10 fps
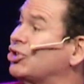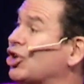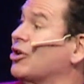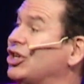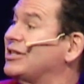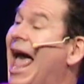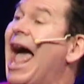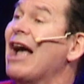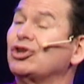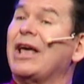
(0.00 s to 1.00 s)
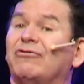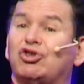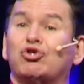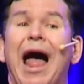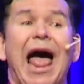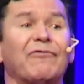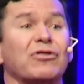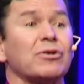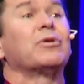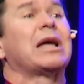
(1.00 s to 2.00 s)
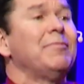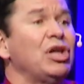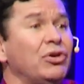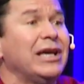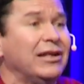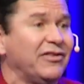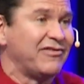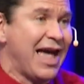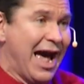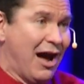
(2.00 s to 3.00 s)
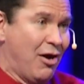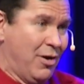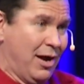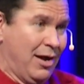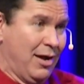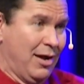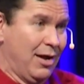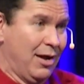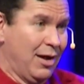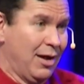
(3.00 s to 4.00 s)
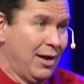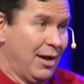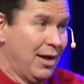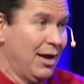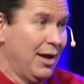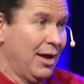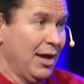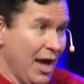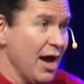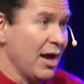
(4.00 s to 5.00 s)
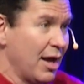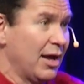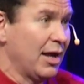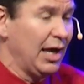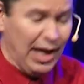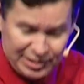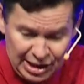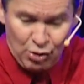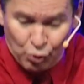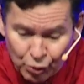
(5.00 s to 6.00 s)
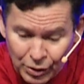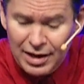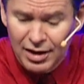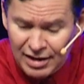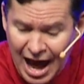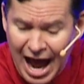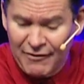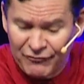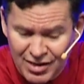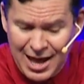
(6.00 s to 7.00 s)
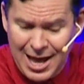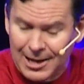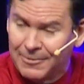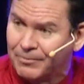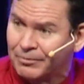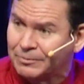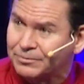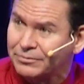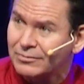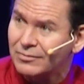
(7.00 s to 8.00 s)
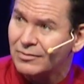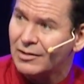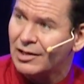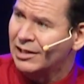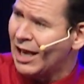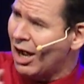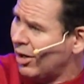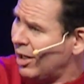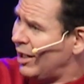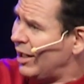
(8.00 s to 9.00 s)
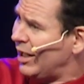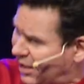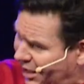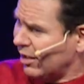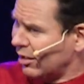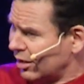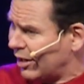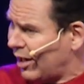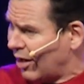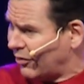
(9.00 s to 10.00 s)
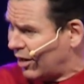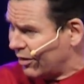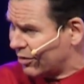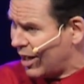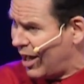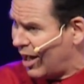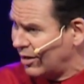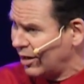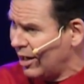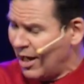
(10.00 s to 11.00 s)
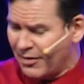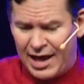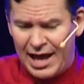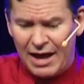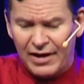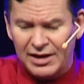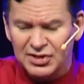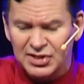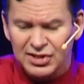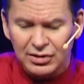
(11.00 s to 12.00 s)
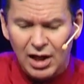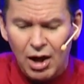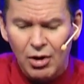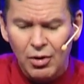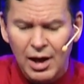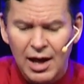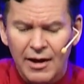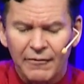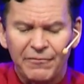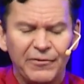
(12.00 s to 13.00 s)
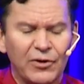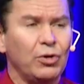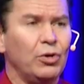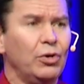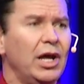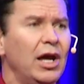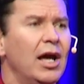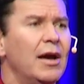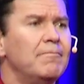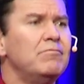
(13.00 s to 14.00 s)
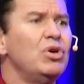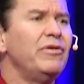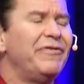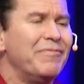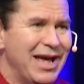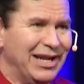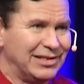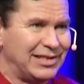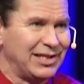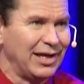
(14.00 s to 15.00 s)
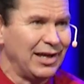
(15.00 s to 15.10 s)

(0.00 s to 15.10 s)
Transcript: churches actually have drive through communions now. Yeah, it's a real live thing. Now, in Italy, on the other hand, they have a slow food movement,